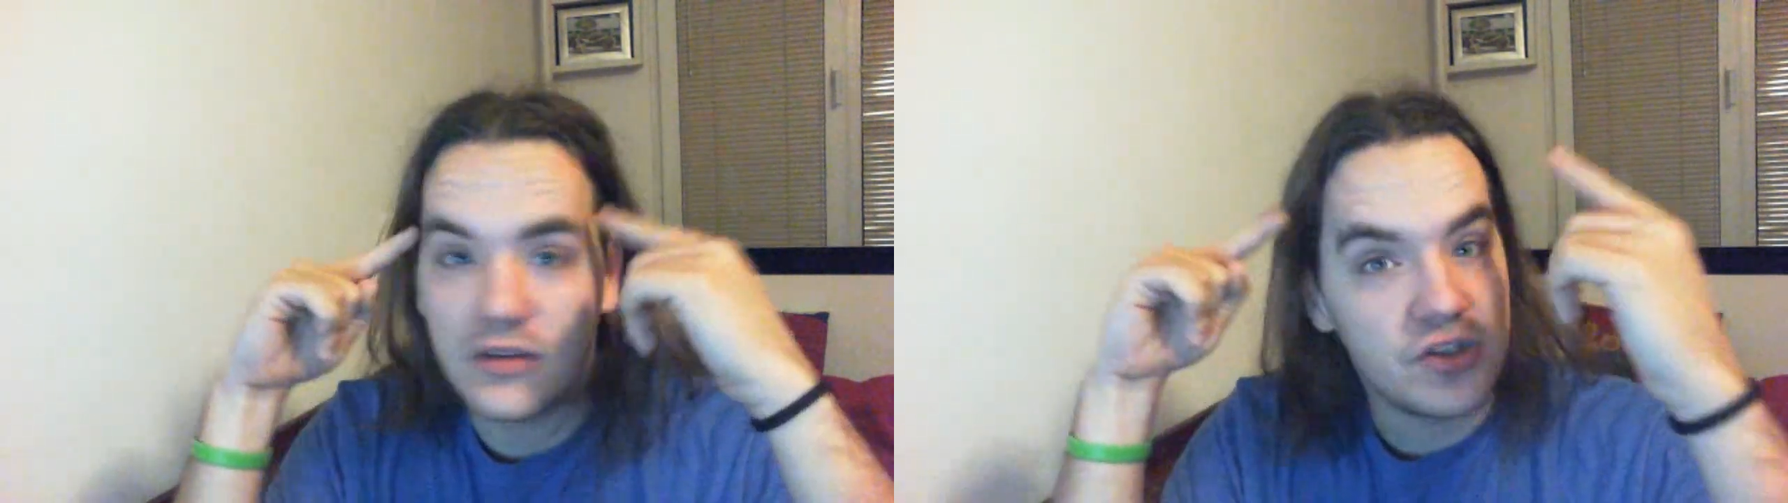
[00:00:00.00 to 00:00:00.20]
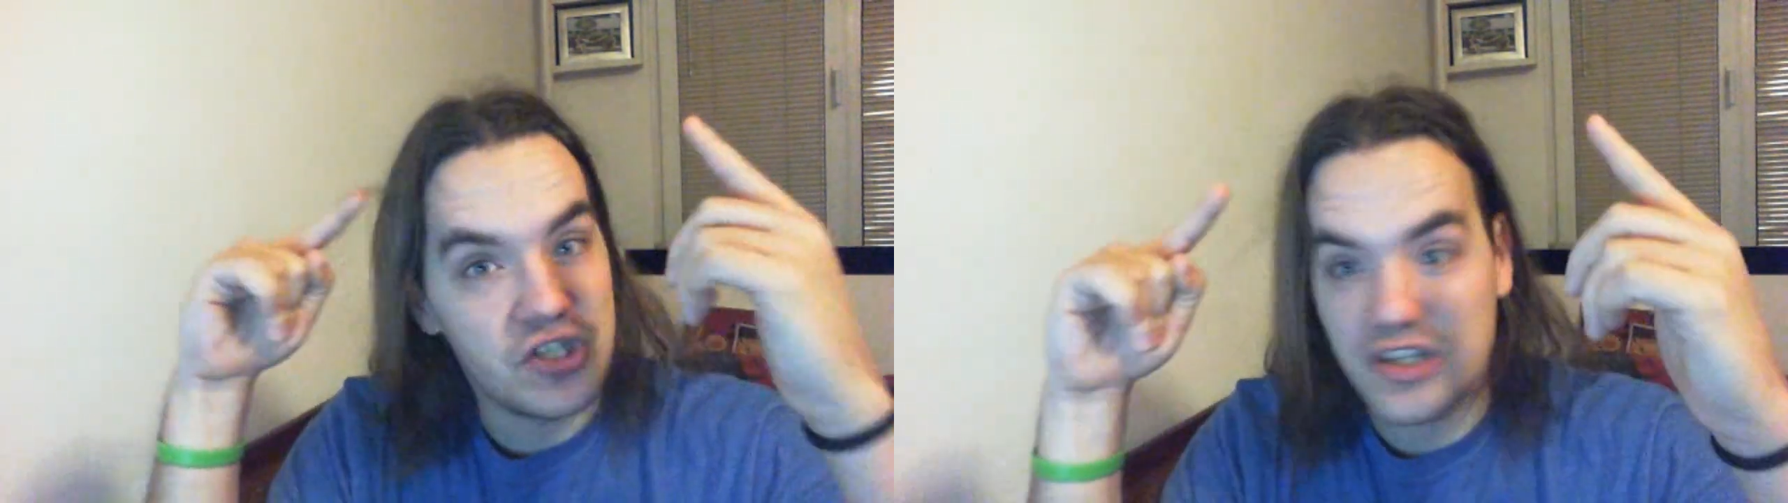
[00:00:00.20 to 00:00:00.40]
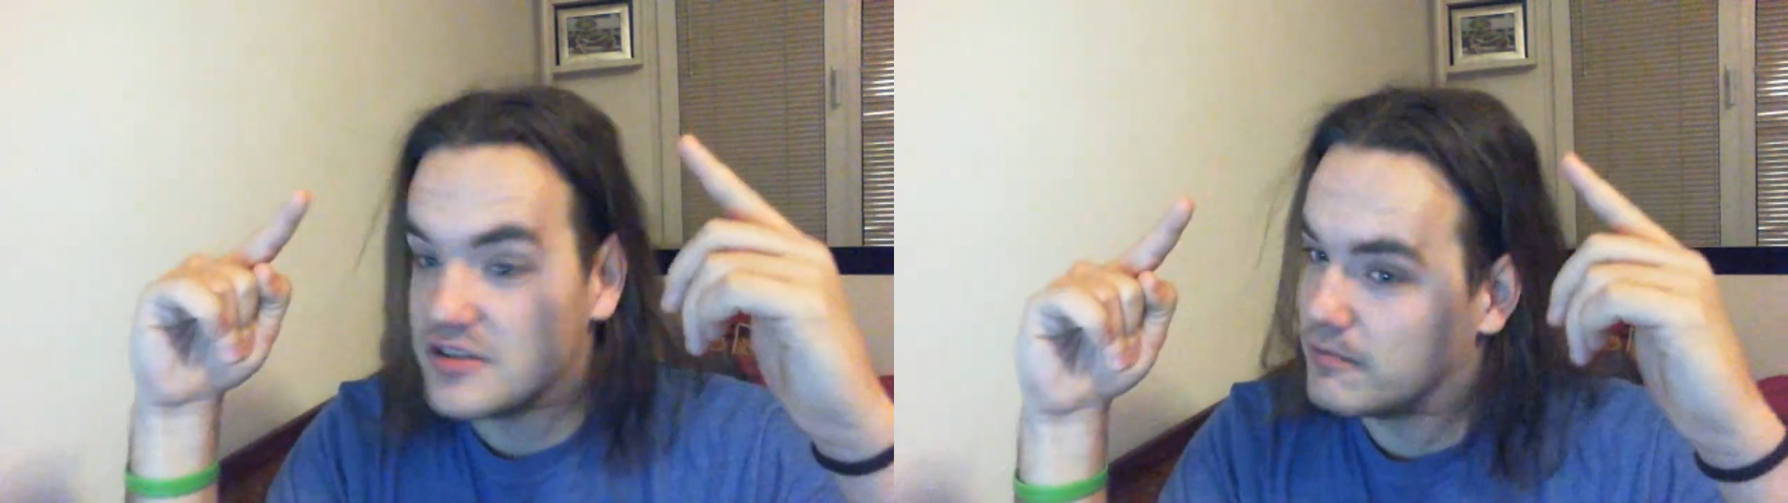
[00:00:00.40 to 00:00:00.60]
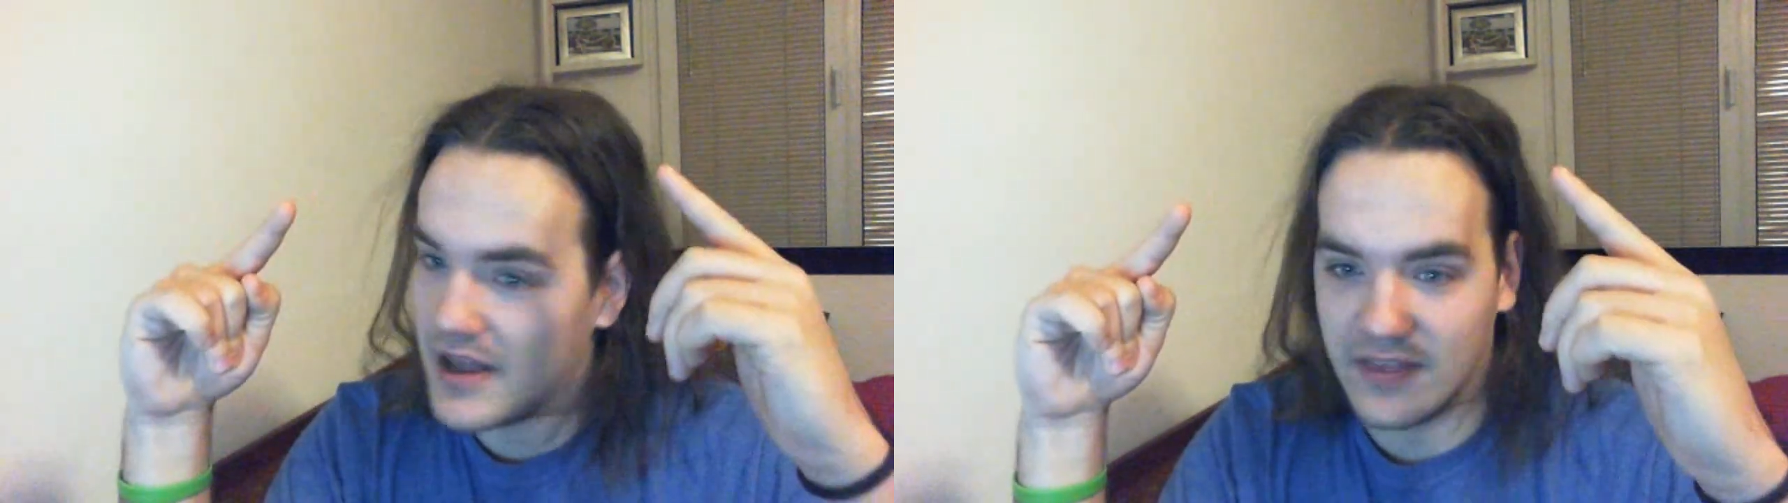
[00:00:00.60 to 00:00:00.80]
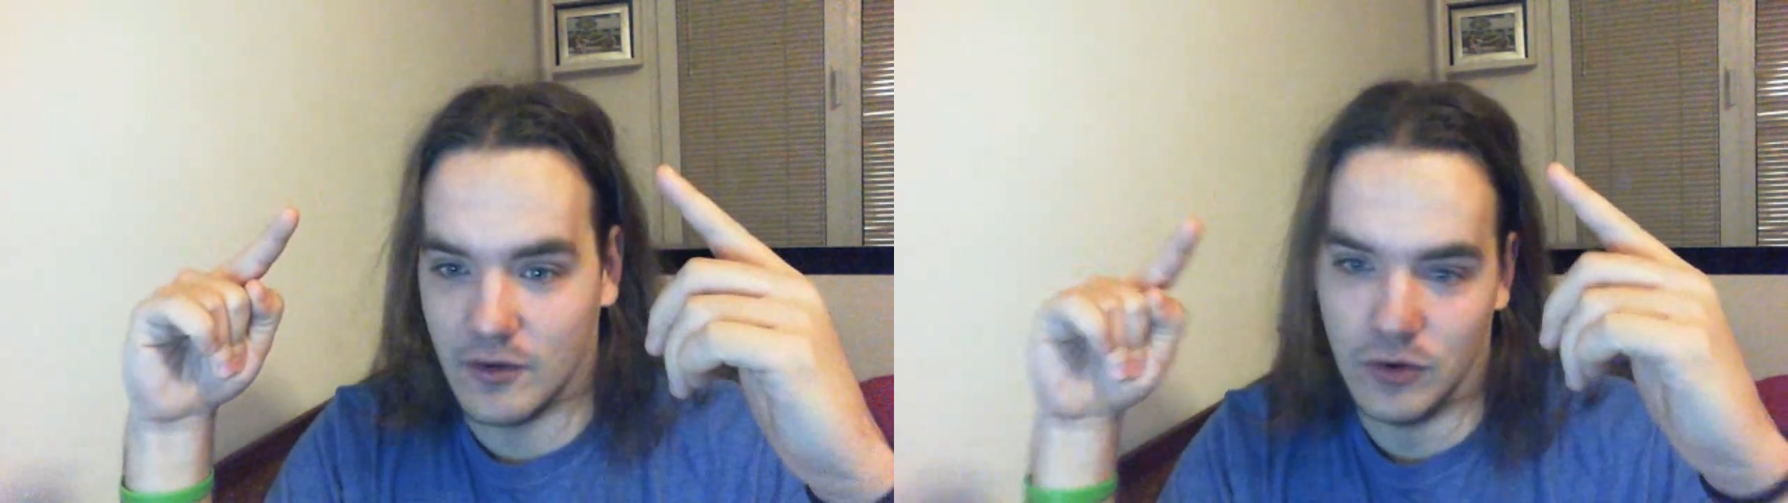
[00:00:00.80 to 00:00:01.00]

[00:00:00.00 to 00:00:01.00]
She's mental.